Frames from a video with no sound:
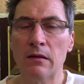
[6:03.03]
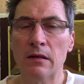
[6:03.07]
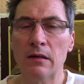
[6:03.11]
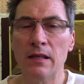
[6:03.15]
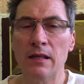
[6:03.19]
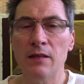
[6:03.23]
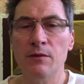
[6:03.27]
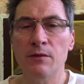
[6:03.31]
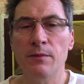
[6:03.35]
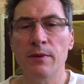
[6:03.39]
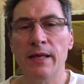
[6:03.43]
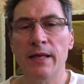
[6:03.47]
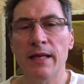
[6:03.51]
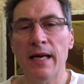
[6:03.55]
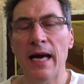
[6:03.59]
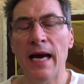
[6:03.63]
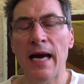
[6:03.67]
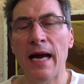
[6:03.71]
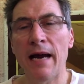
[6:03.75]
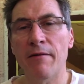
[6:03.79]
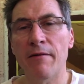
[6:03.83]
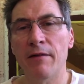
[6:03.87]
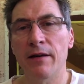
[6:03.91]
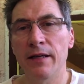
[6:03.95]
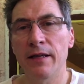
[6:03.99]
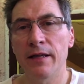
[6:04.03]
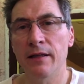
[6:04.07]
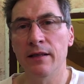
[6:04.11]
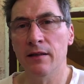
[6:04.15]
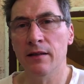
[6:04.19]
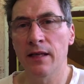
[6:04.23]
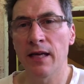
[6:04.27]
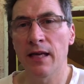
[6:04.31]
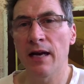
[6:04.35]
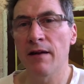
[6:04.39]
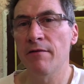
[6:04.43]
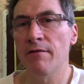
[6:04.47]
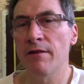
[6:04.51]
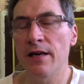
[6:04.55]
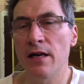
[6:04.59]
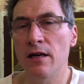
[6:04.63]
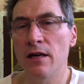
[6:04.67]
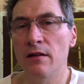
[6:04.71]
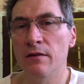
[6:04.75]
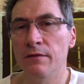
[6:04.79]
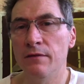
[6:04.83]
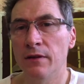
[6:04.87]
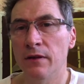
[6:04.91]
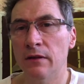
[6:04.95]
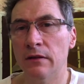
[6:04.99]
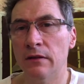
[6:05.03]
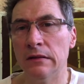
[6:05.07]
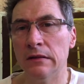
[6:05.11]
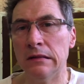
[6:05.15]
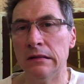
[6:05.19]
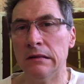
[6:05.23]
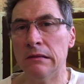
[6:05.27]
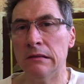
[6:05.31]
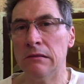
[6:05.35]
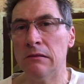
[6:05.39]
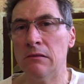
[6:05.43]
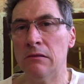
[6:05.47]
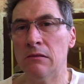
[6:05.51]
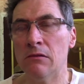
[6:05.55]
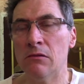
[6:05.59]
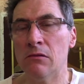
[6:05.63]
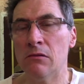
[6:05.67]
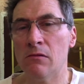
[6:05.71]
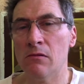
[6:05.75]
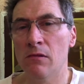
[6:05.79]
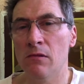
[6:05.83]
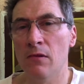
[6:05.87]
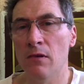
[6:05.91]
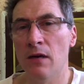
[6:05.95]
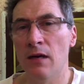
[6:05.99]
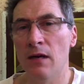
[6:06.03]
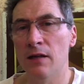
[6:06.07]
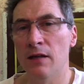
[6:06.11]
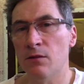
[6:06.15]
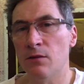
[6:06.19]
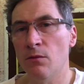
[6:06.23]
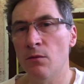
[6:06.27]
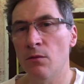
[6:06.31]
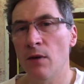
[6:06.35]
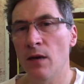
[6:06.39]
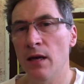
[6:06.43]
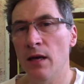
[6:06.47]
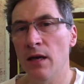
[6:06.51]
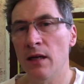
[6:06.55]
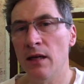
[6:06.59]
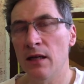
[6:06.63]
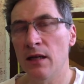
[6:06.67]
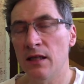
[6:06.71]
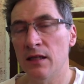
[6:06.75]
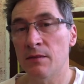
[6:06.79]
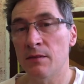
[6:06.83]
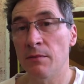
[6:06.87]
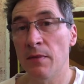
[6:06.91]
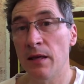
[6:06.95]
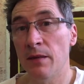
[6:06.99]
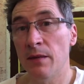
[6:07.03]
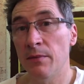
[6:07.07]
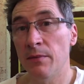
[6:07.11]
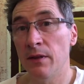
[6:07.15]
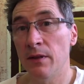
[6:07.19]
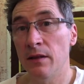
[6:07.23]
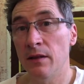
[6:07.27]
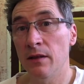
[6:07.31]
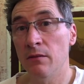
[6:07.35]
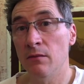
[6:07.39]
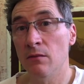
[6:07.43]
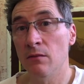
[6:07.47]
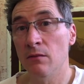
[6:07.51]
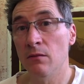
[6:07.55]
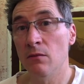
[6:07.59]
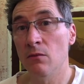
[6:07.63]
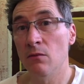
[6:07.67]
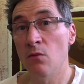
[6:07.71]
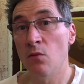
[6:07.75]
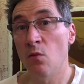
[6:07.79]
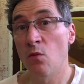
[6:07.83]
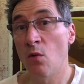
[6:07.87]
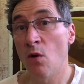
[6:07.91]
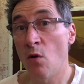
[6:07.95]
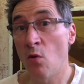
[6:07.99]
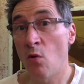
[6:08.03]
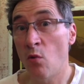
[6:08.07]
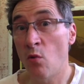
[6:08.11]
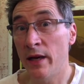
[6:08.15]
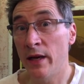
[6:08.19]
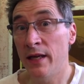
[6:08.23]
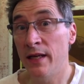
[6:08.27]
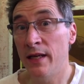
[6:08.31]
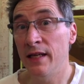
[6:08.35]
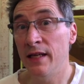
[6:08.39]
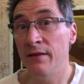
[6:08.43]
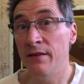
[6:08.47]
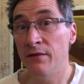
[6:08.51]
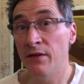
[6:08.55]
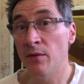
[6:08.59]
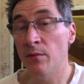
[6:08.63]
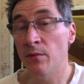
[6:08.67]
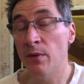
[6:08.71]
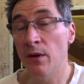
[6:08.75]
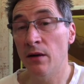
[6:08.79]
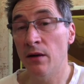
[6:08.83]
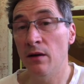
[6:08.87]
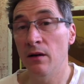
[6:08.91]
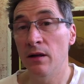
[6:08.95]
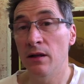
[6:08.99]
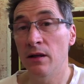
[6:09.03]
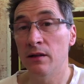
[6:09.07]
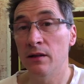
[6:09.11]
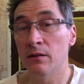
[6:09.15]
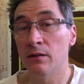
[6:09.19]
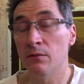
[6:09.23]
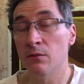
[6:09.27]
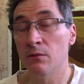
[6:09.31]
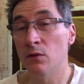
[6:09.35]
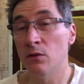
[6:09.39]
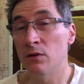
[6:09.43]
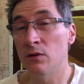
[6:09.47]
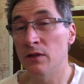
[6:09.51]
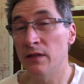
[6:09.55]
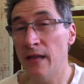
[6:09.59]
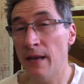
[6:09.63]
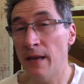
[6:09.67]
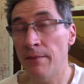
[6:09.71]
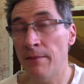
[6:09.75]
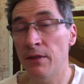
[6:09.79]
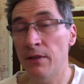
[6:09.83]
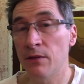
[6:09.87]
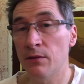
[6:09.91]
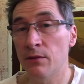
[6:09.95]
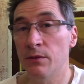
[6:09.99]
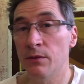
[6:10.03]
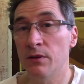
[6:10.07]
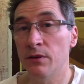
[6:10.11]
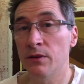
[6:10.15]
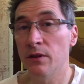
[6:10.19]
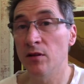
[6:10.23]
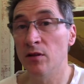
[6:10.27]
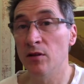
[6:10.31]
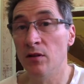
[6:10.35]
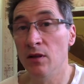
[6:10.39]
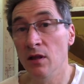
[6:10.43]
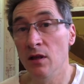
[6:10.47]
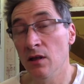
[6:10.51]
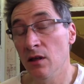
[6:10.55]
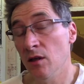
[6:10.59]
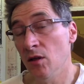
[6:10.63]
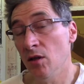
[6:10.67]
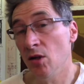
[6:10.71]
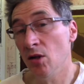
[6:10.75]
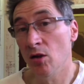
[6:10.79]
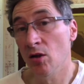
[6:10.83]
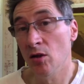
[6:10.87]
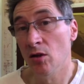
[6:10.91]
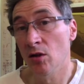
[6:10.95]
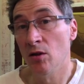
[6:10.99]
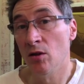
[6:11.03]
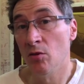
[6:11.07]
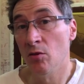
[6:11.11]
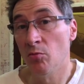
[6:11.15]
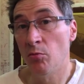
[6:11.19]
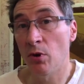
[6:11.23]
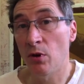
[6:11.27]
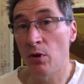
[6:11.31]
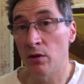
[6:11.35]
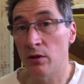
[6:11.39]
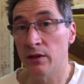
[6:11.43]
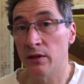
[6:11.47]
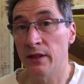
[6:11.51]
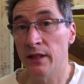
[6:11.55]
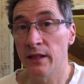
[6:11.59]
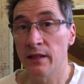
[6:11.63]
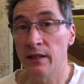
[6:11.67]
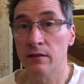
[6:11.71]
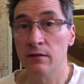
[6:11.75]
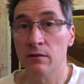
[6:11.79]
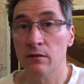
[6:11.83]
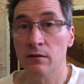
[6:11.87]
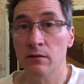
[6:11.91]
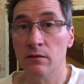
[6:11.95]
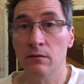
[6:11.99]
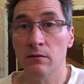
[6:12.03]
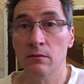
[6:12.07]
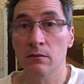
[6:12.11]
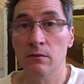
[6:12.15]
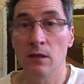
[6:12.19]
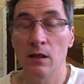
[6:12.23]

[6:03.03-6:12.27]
things we carry over, as well as maybe what we're leaving behind and what damage we're doing. Politics,